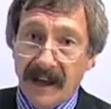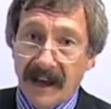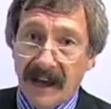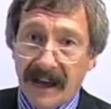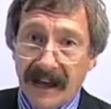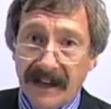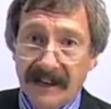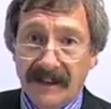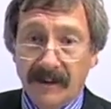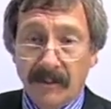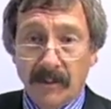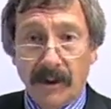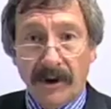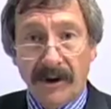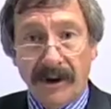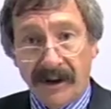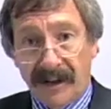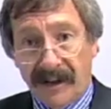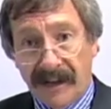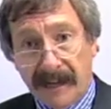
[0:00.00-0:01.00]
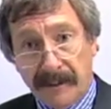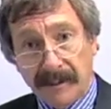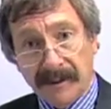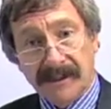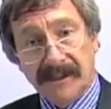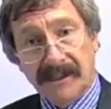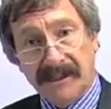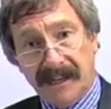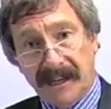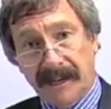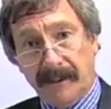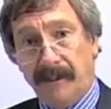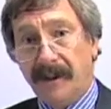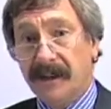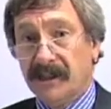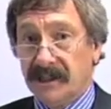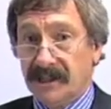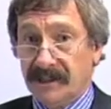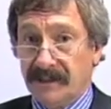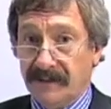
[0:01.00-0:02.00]
And we're able to take
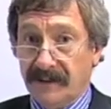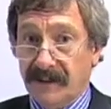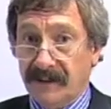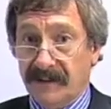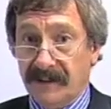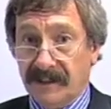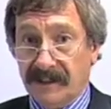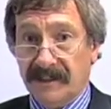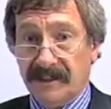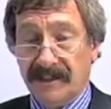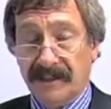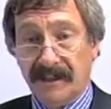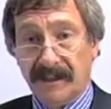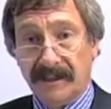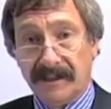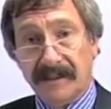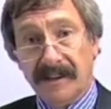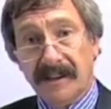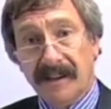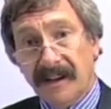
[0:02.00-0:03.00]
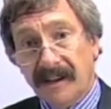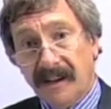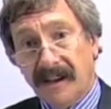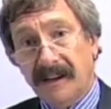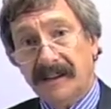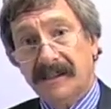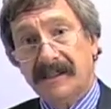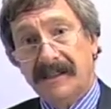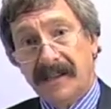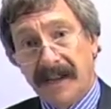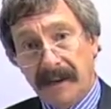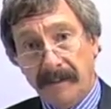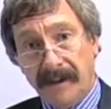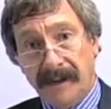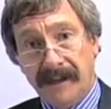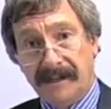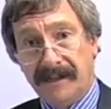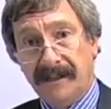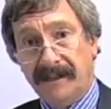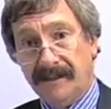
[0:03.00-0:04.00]
pictures of these cells at
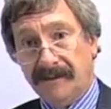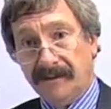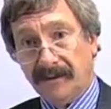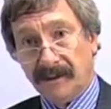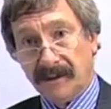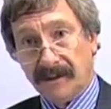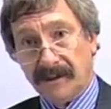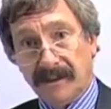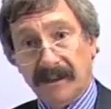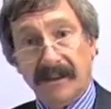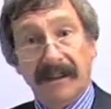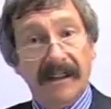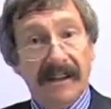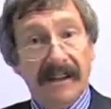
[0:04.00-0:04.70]
10-minute intervals.